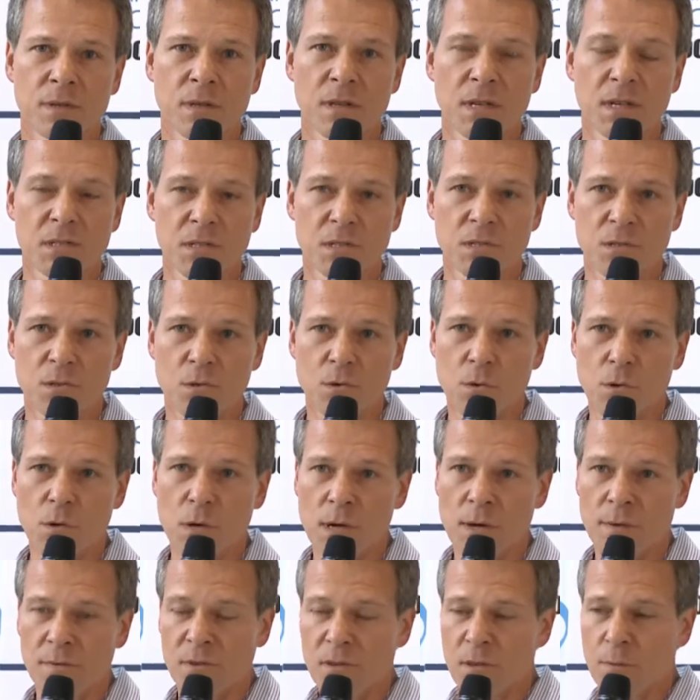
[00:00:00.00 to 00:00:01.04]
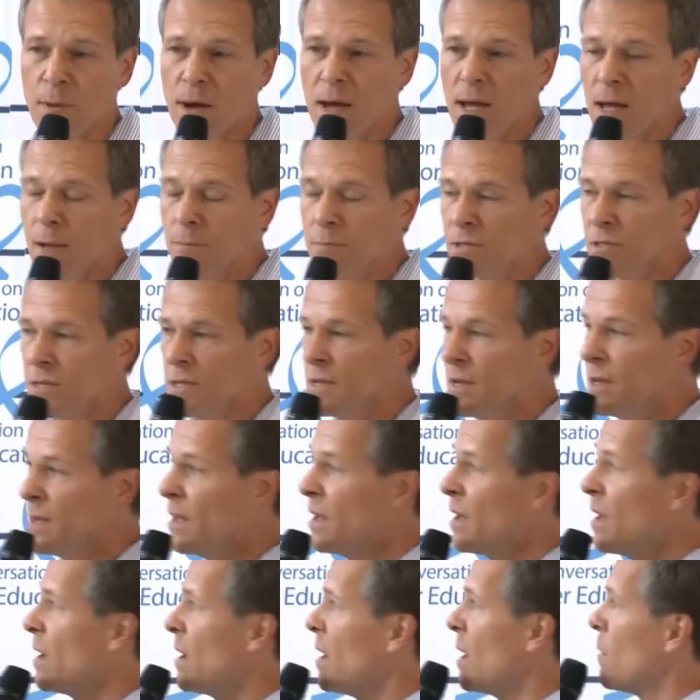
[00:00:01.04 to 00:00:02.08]
Gleason score after the biopsy.
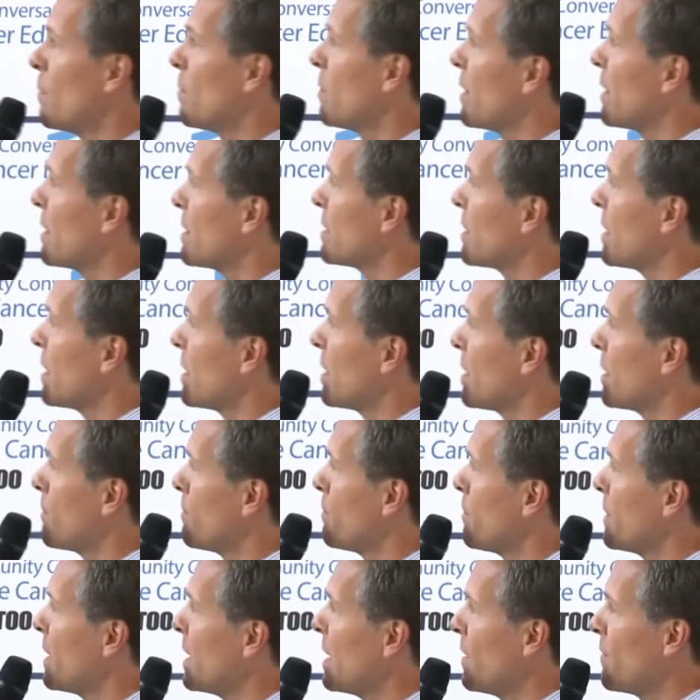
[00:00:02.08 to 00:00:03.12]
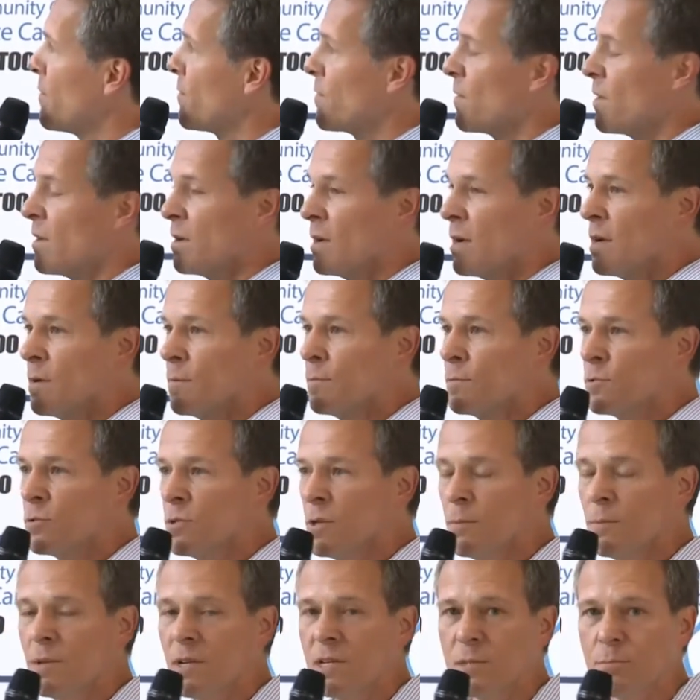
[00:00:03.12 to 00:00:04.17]
But if
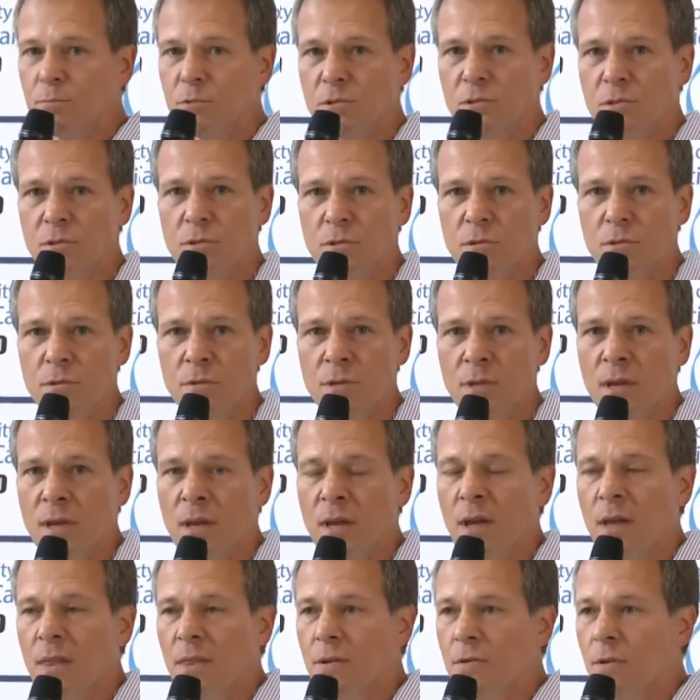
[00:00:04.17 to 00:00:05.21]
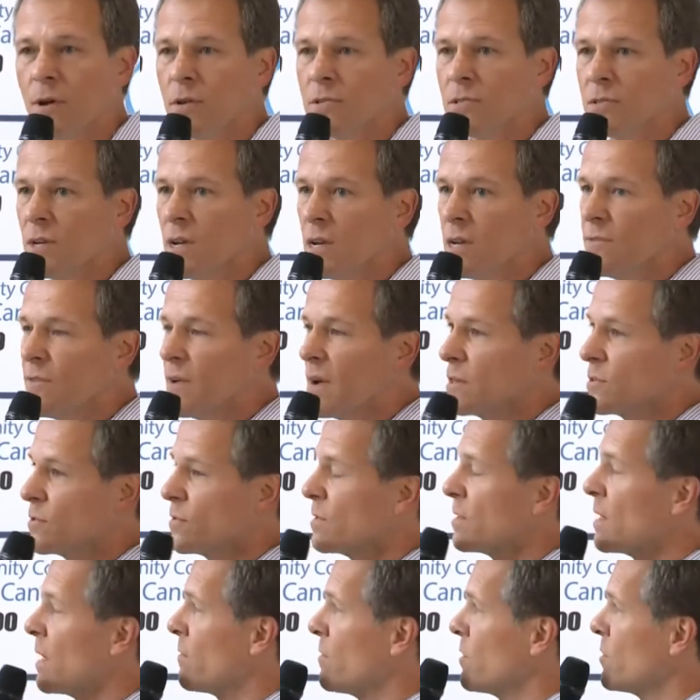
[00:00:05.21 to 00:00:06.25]
treatment is pursued, there are side effects with
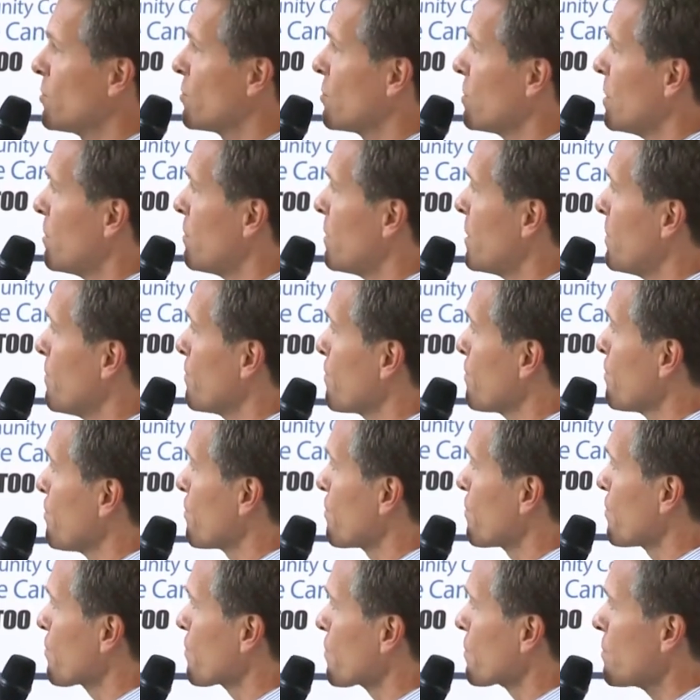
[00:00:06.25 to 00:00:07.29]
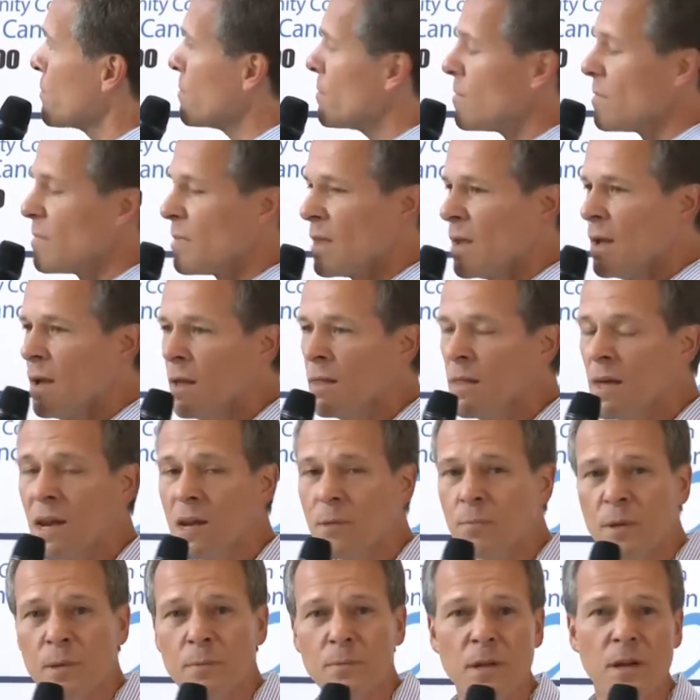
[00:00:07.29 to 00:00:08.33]
every treatment. A lot
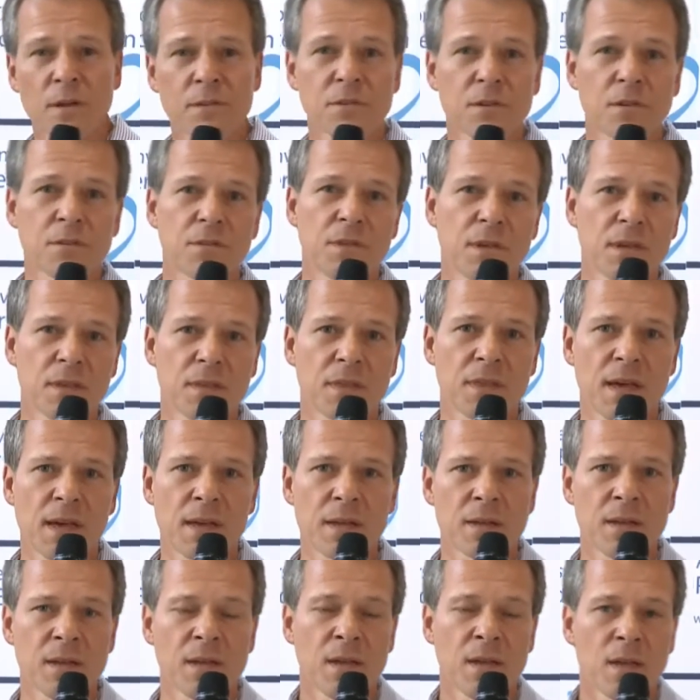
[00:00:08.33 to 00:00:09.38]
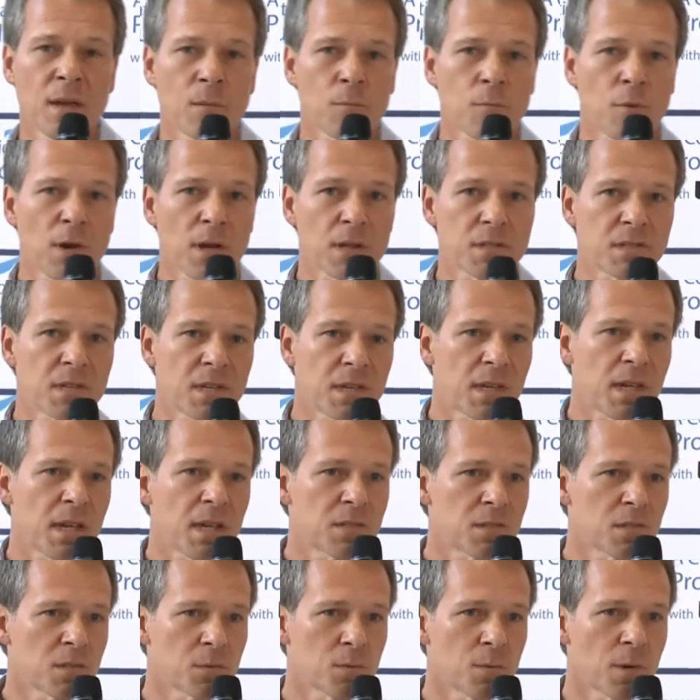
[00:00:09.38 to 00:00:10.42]
of people out there think that prostate
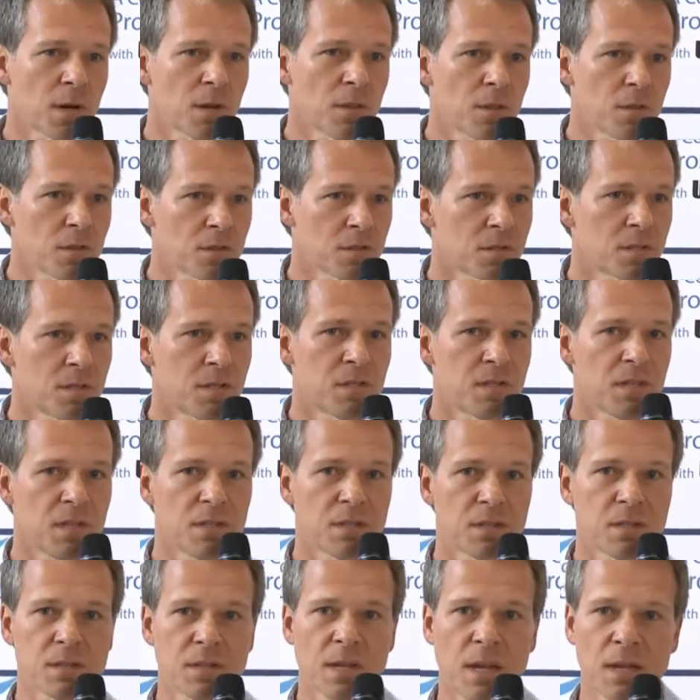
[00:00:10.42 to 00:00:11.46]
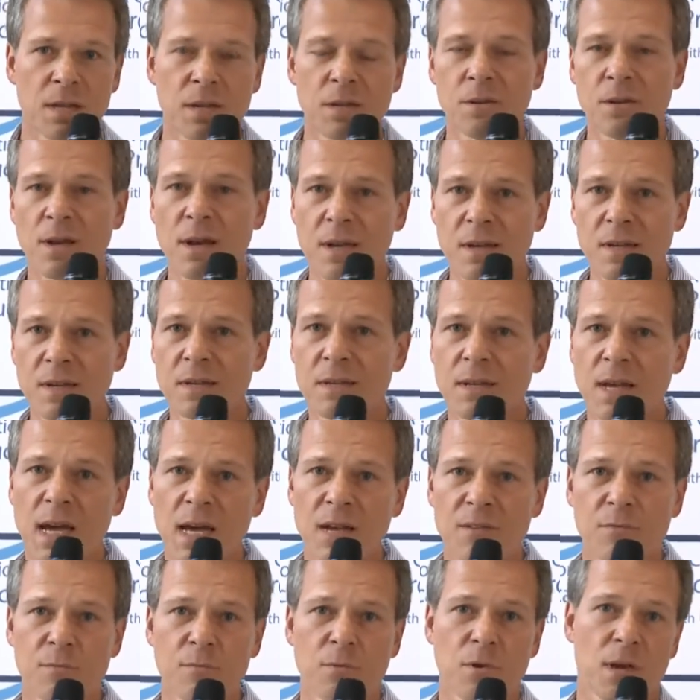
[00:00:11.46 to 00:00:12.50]
cancer is one of those diseases that you're not going to
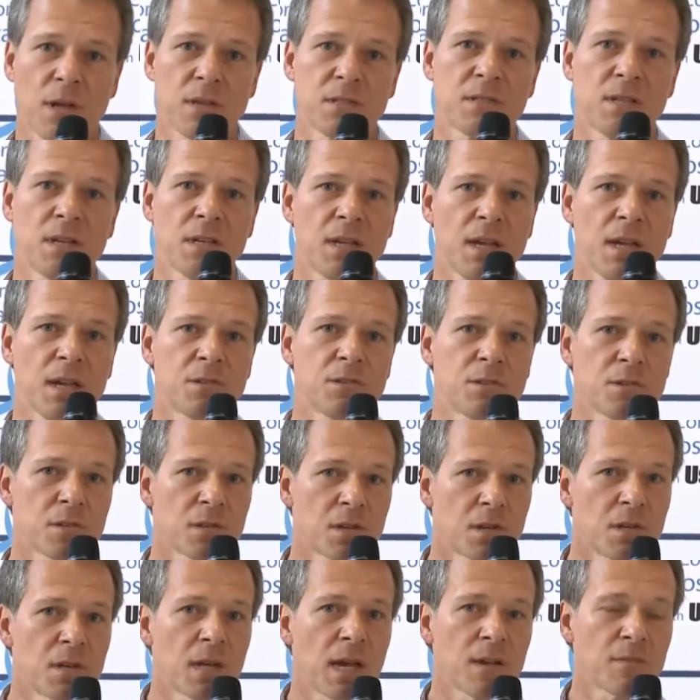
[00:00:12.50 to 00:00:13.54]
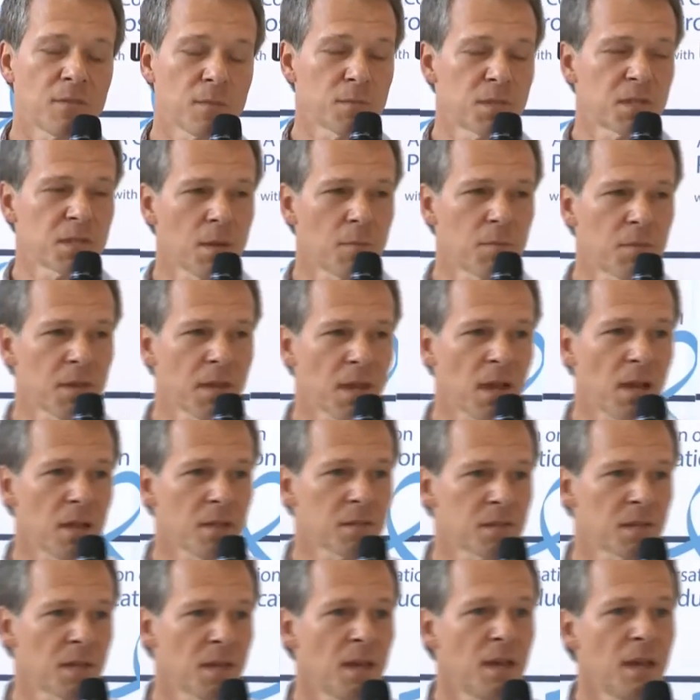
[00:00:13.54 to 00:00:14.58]
die from prostate cancer, you're going to die from something
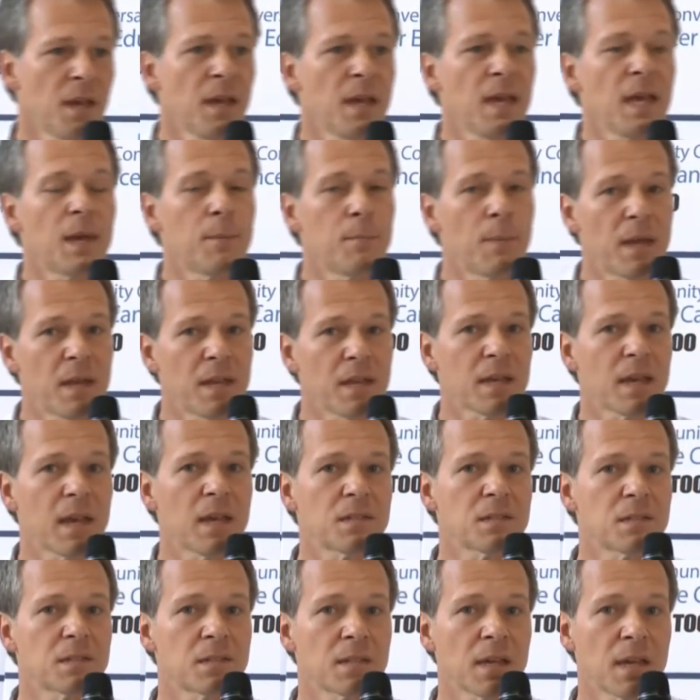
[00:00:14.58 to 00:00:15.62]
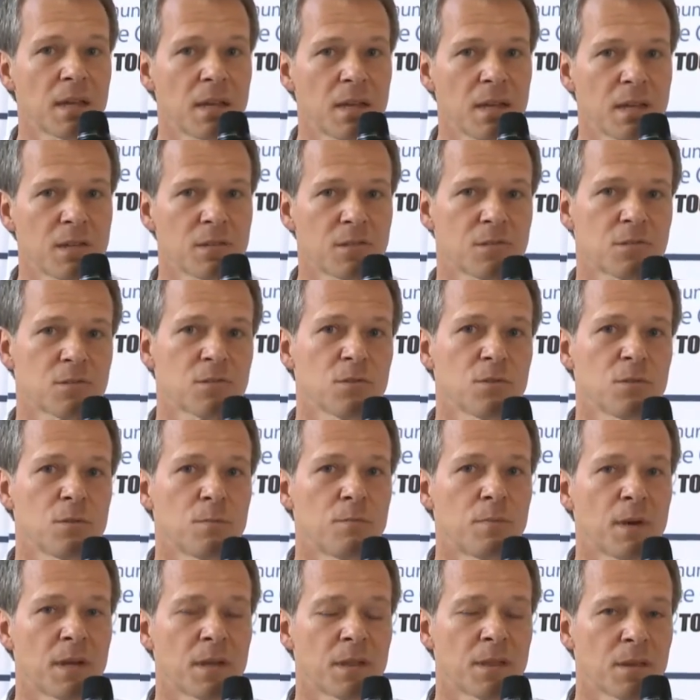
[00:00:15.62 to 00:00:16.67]
else. In many cases, that is true,
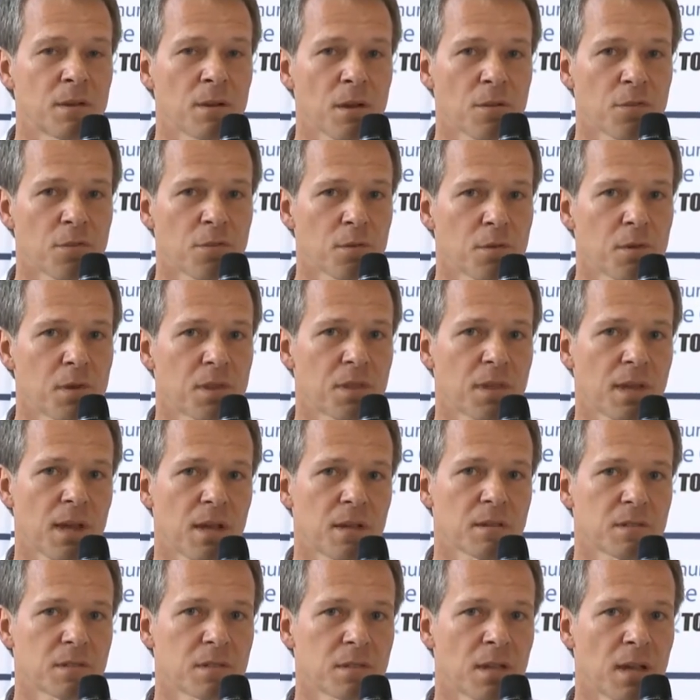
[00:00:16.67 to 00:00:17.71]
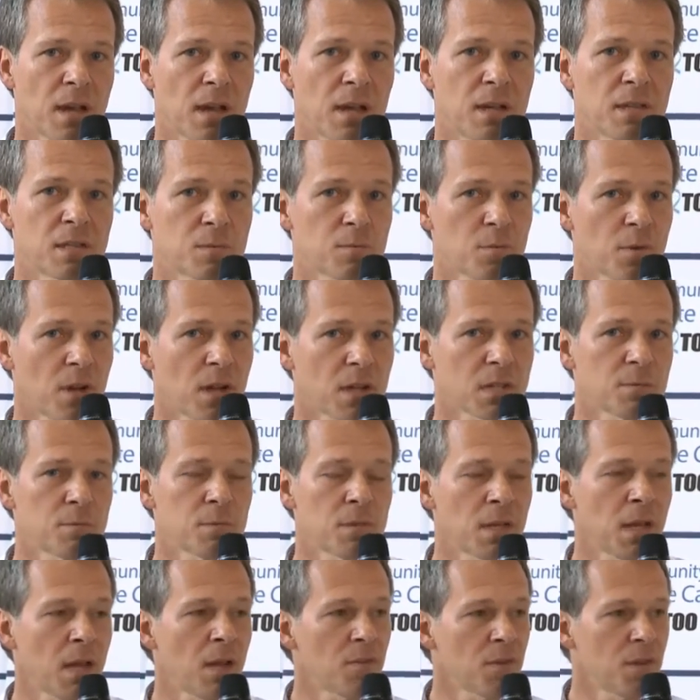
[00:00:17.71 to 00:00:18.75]
but there are 30,000 guys
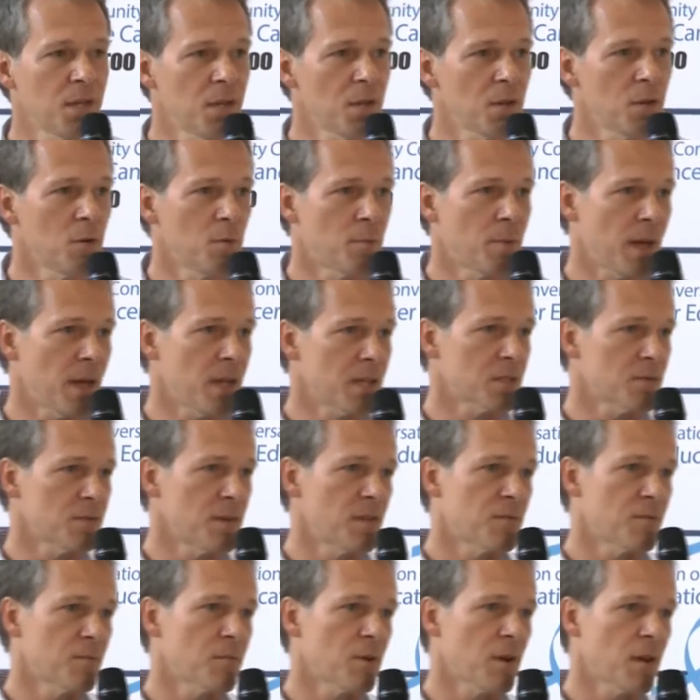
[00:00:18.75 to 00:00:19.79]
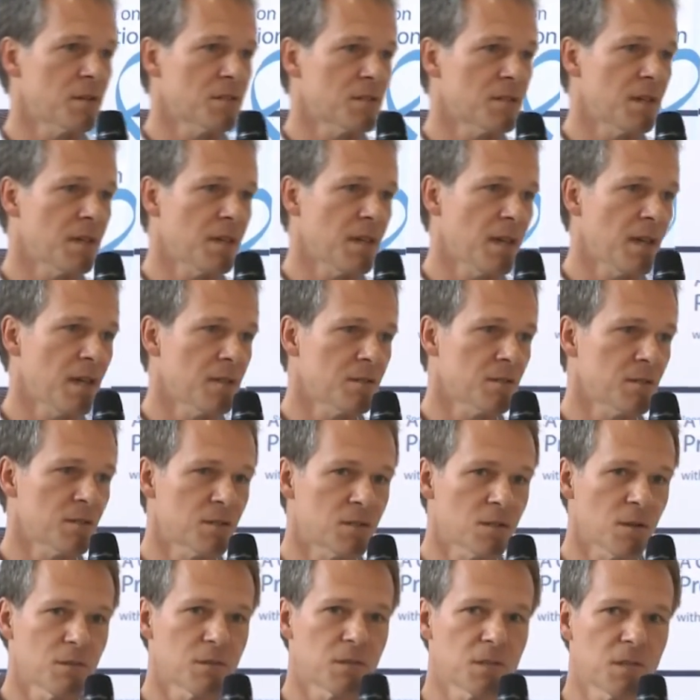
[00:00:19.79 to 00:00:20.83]
approximately every year who pass away from prostate cancer.
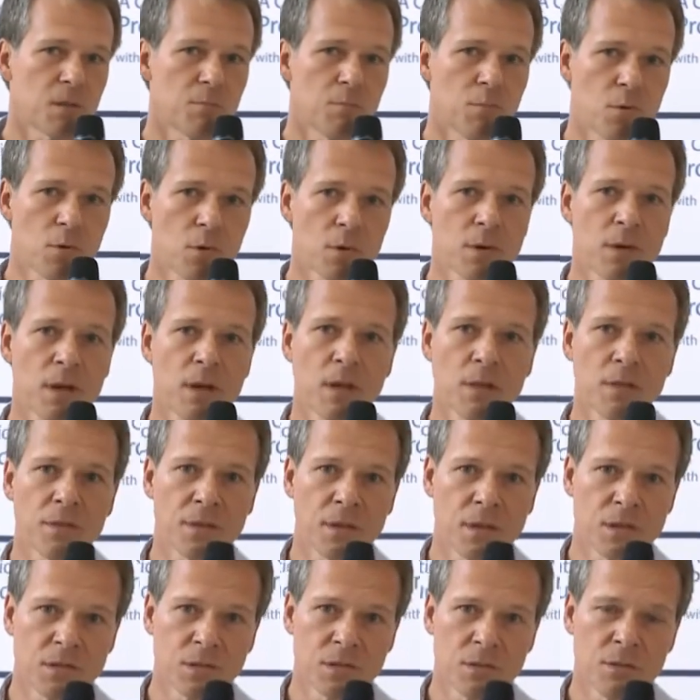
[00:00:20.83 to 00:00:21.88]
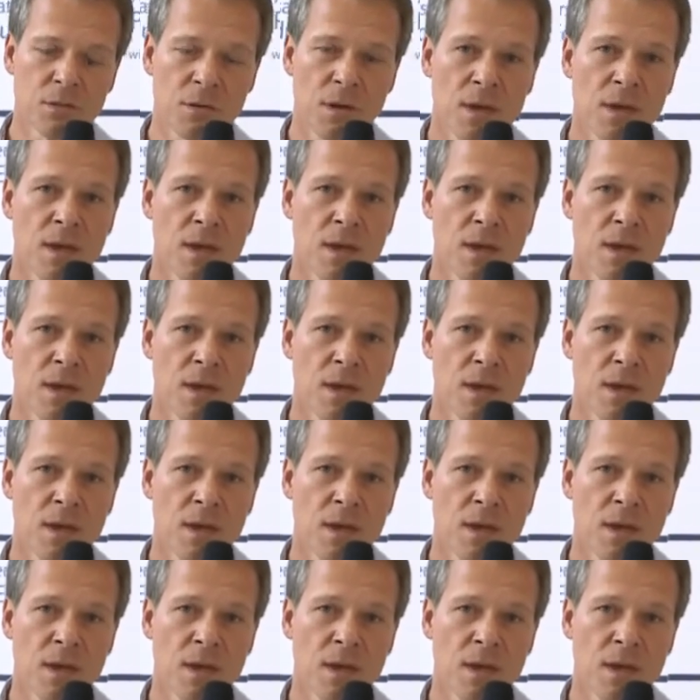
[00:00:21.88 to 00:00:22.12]
So it's an important health issue,